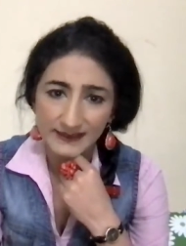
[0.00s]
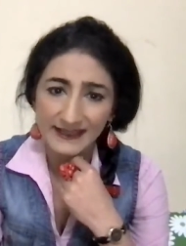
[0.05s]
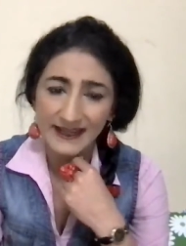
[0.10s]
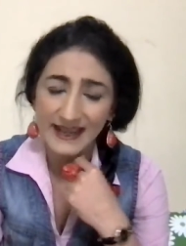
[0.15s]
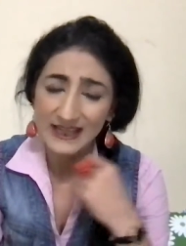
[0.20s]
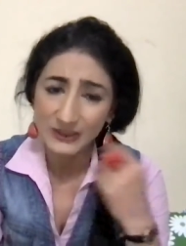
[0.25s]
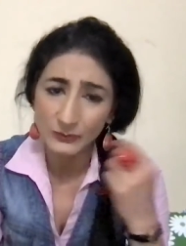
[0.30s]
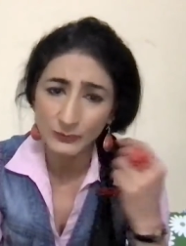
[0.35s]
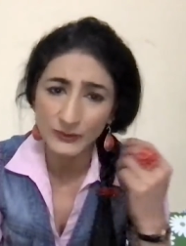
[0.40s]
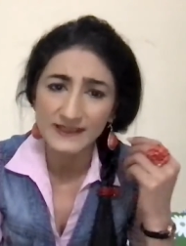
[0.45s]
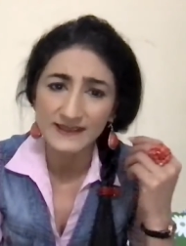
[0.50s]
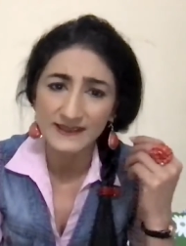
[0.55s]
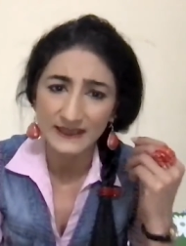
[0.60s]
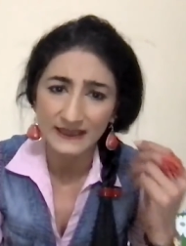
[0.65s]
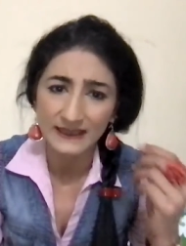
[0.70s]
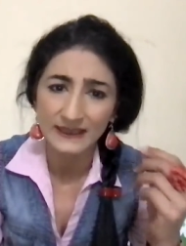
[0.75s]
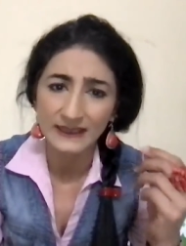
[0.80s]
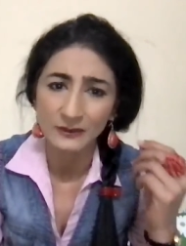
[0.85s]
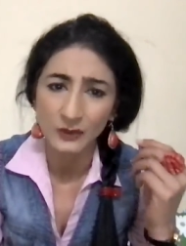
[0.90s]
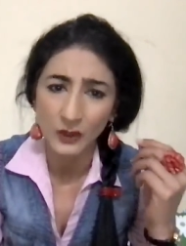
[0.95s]
And as we
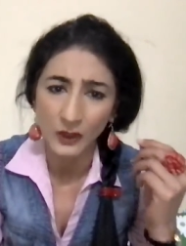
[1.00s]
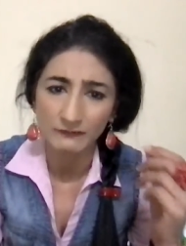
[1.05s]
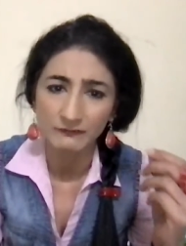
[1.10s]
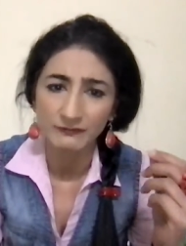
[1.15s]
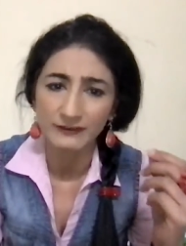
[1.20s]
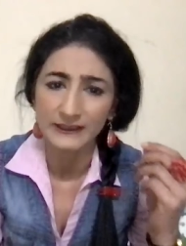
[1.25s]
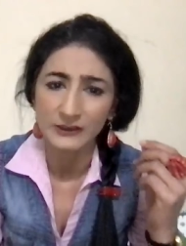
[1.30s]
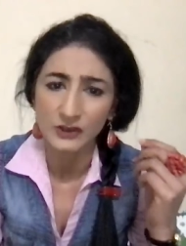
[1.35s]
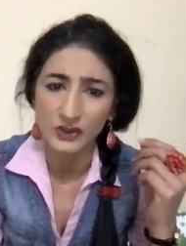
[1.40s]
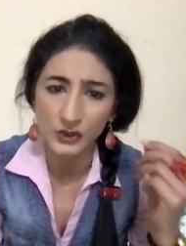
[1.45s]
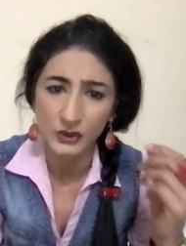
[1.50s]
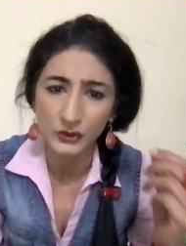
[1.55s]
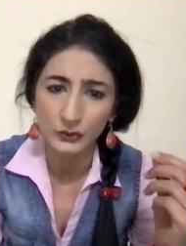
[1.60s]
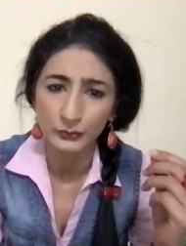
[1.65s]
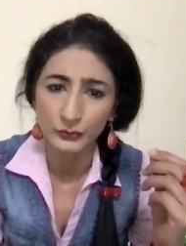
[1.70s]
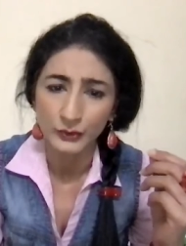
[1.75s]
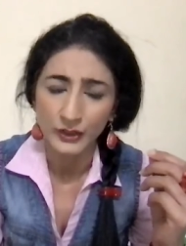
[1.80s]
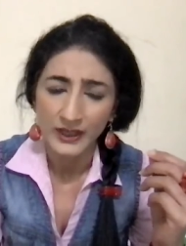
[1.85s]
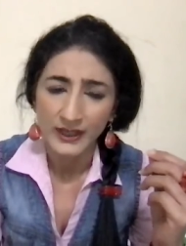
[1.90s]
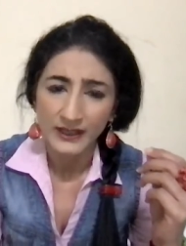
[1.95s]
see in conflicts
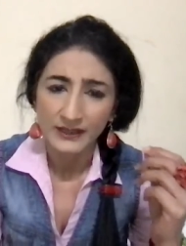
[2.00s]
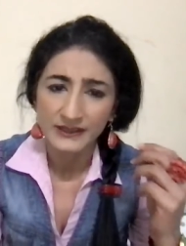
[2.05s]
too,